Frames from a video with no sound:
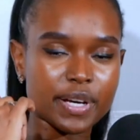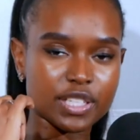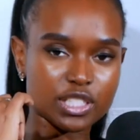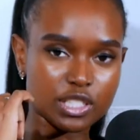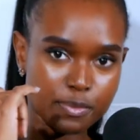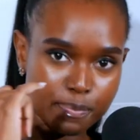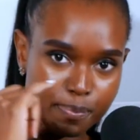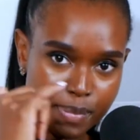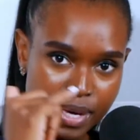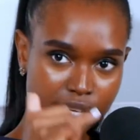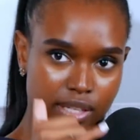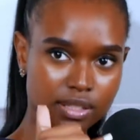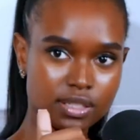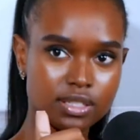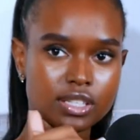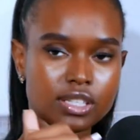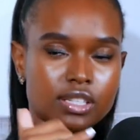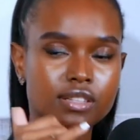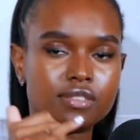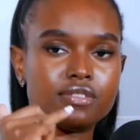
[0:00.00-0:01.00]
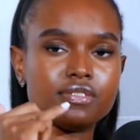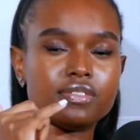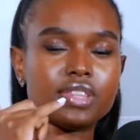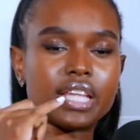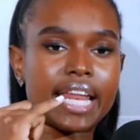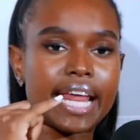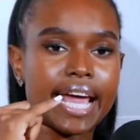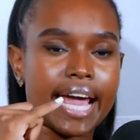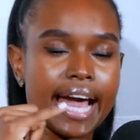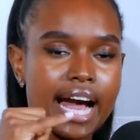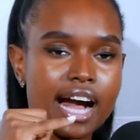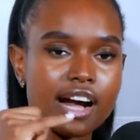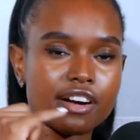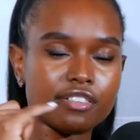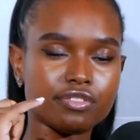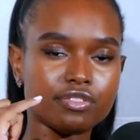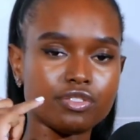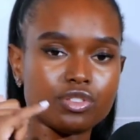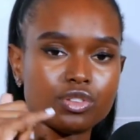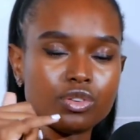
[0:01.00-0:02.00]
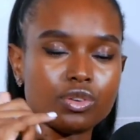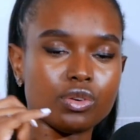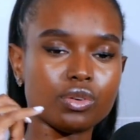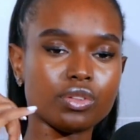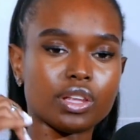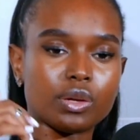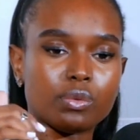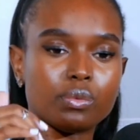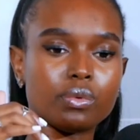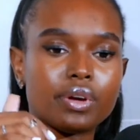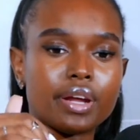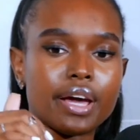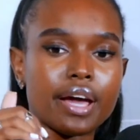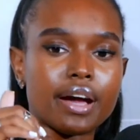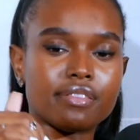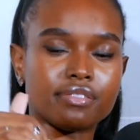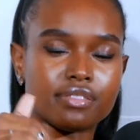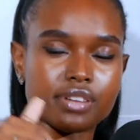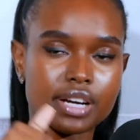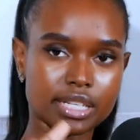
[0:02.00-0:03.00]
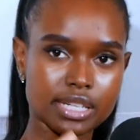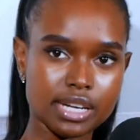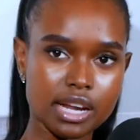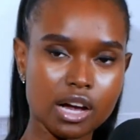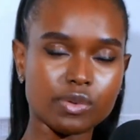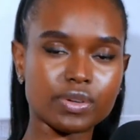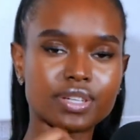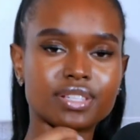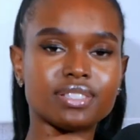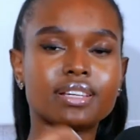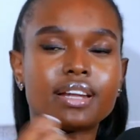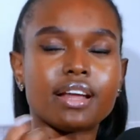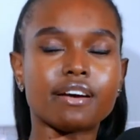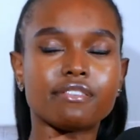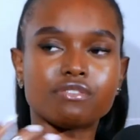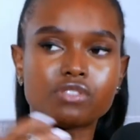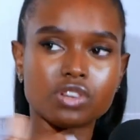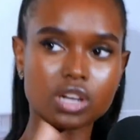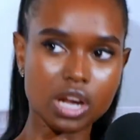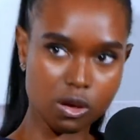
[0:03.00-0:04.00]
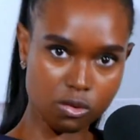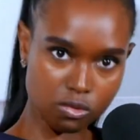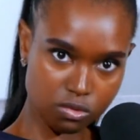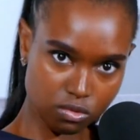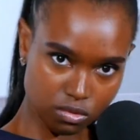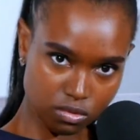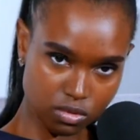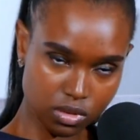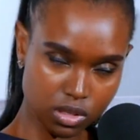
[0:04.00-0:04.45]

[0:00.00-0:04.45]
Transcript: a perspective that I have to know that what I have right now is enough for now